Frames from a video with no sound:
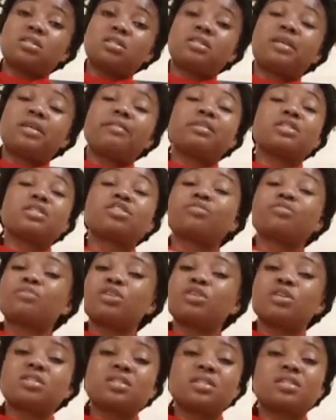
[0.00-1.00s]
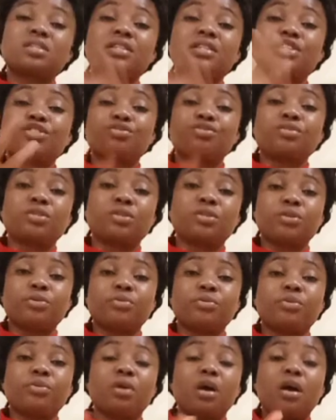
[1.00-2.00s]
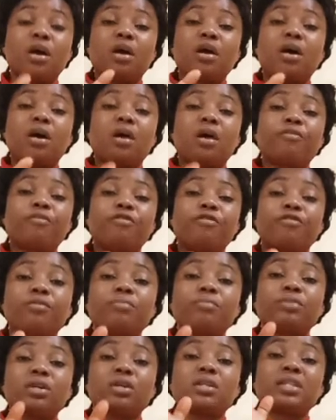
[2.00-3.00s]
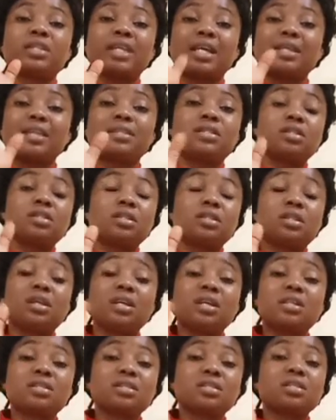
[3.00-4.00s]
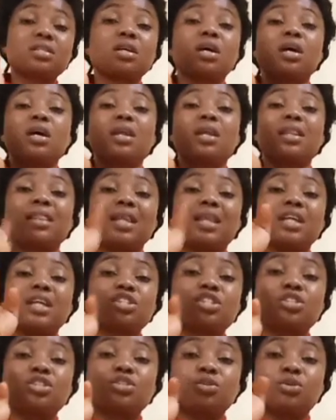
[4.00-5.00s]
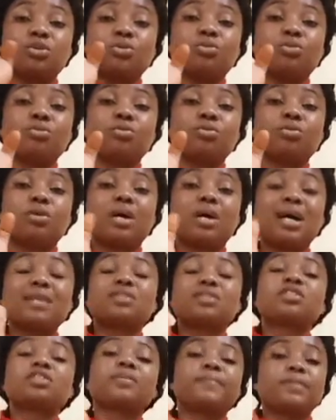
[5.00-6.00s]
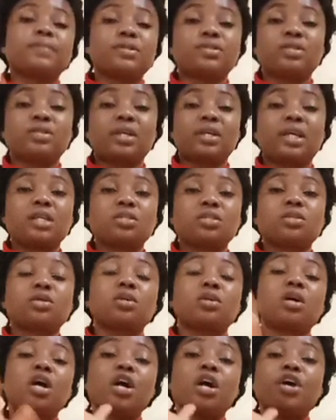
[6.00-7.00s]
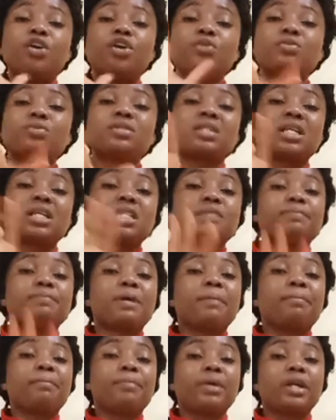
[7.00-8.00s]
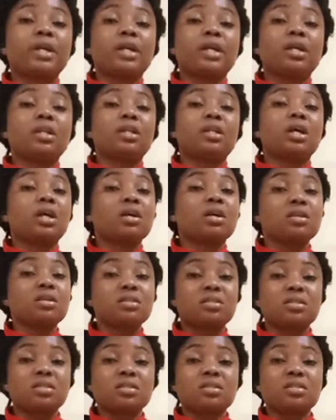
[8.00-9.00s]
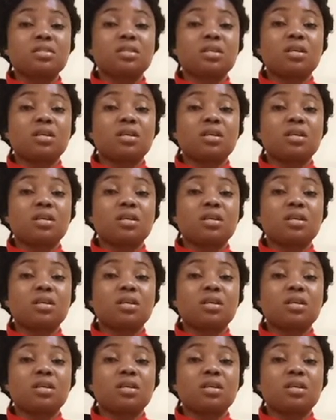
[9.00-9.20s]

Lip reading: There are some curses hindering you from not getting things that you are supposed to get. So you start by breaking the curses.